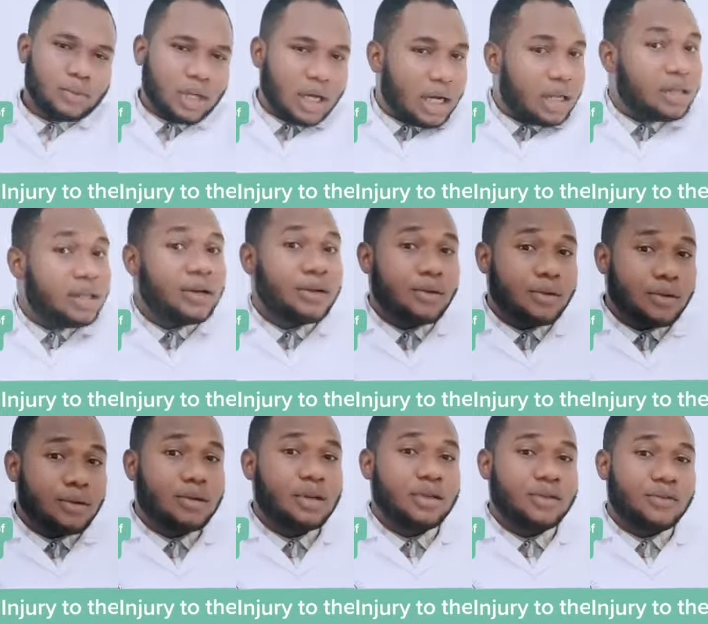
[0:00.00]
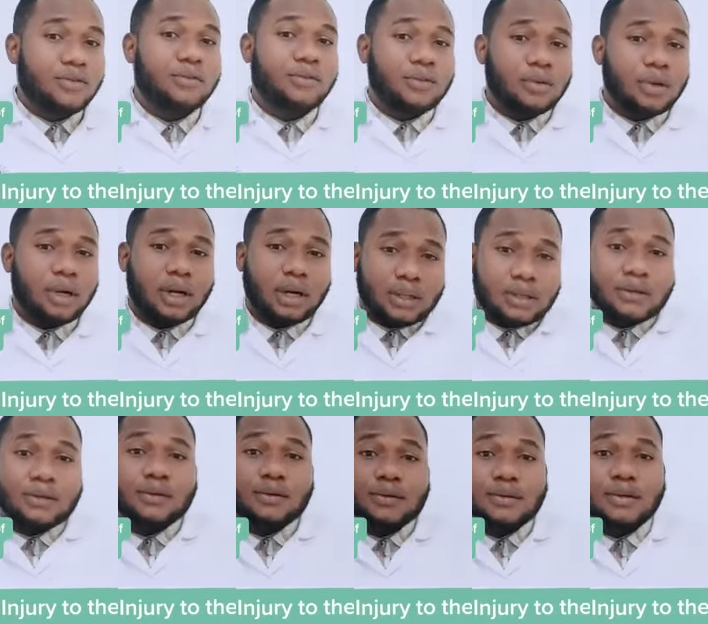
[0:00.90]
anterograde
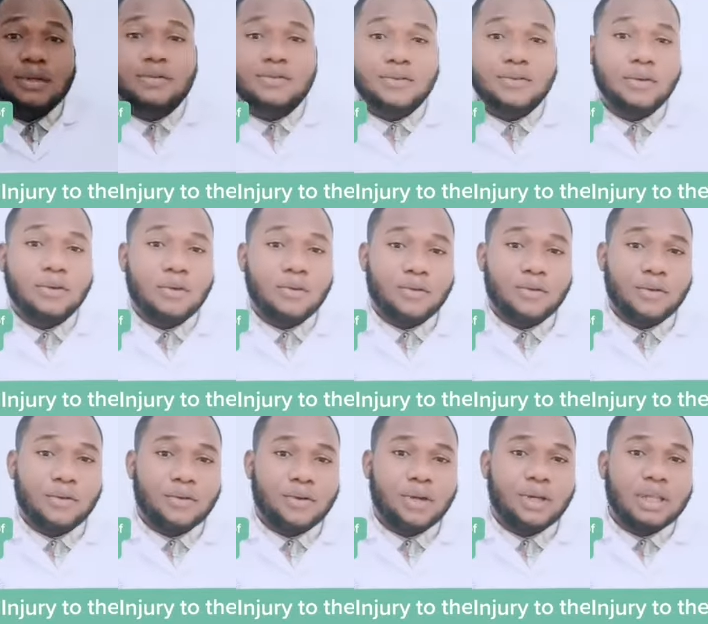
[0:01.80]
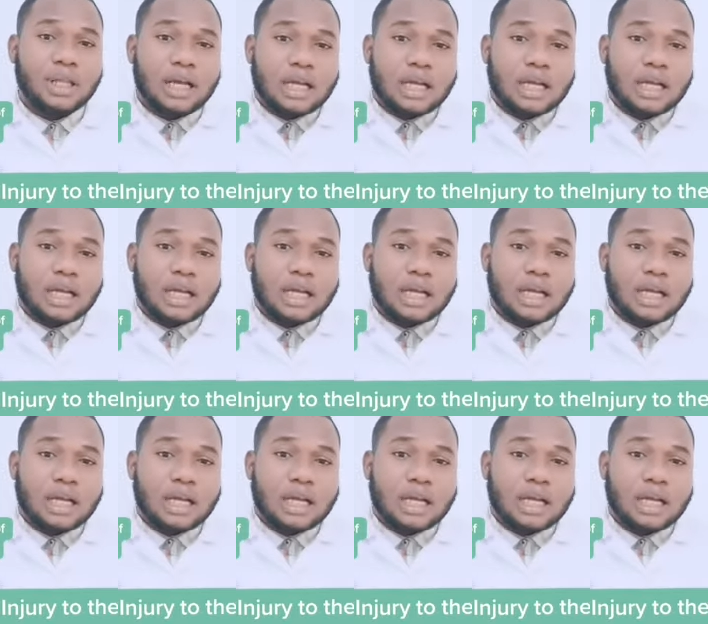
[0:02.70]
flow of urine,